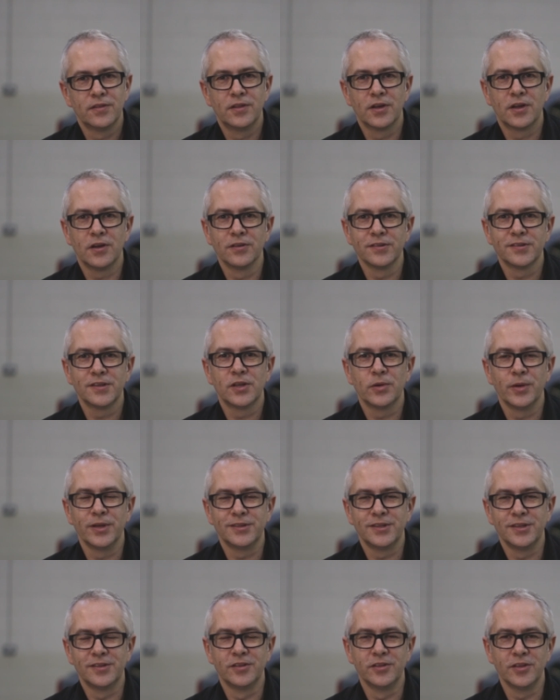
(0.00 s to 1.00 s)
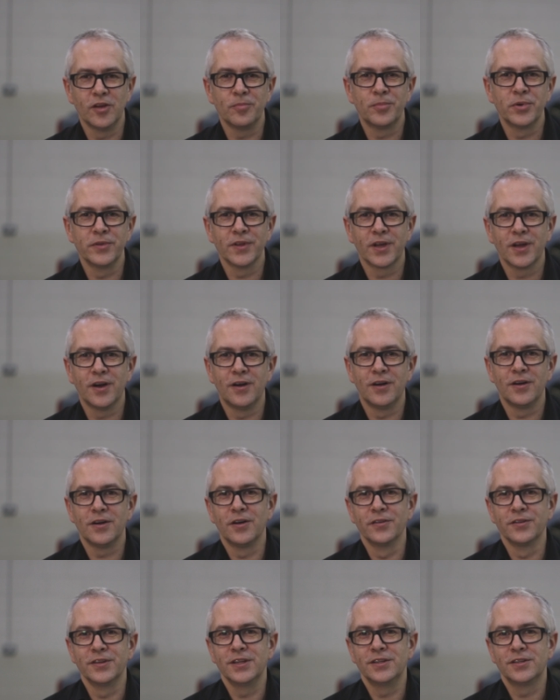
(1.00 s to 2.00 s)
The consequences of not putting the car
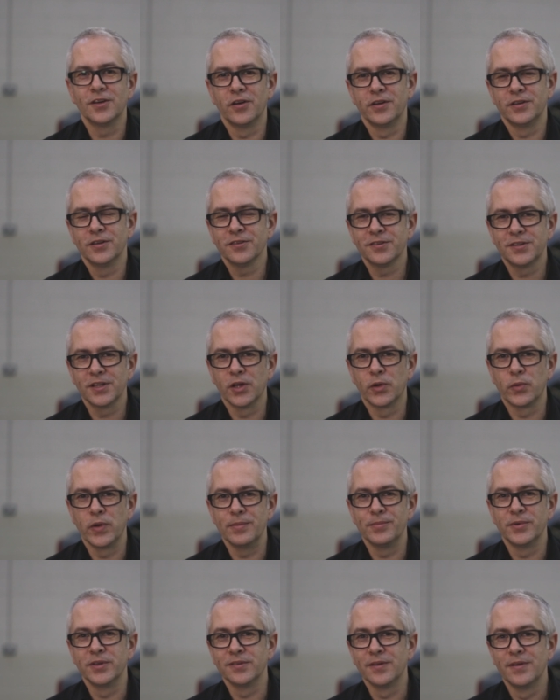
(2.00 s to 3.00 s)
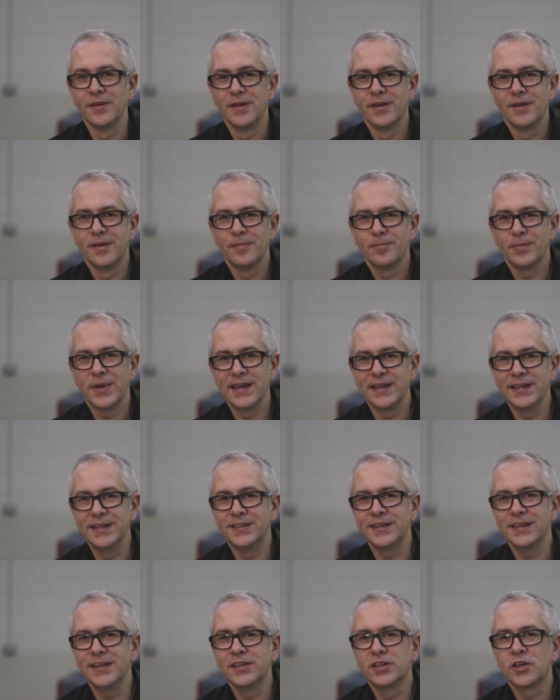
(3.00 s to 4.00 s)
on the diagnostic equipment may
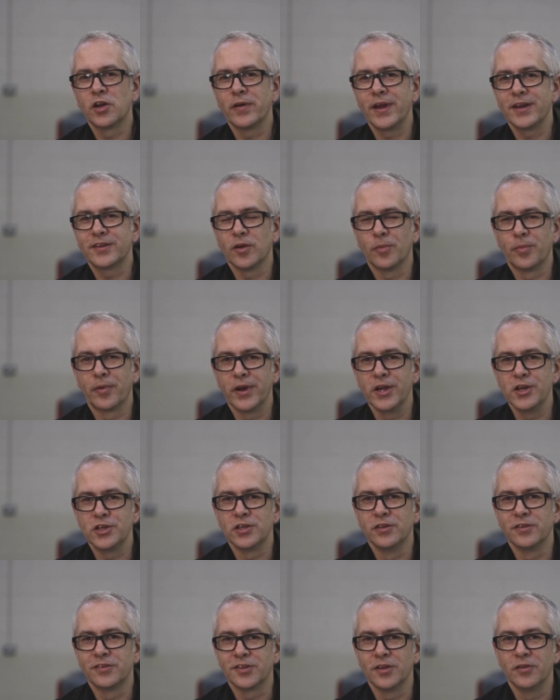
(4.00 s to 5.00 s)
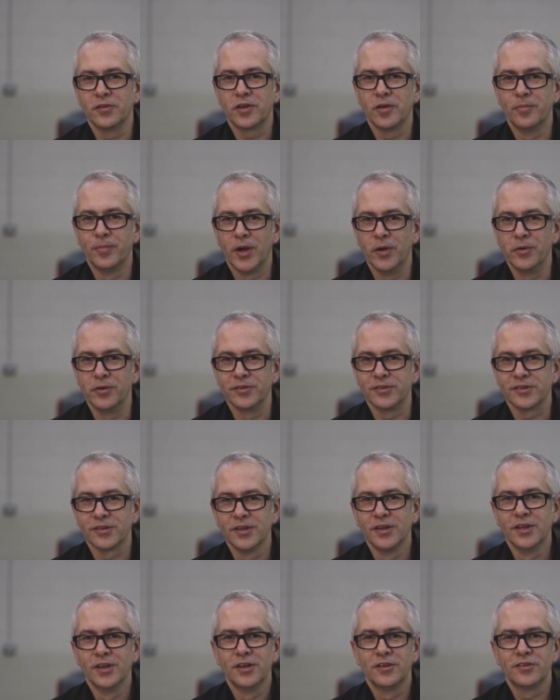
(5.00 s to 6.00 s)
lead incorrect operation of certain components,
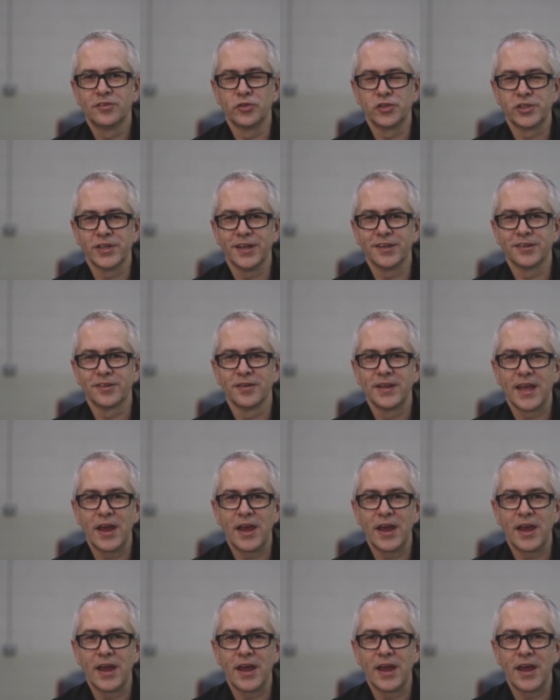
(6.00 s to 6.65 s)
such as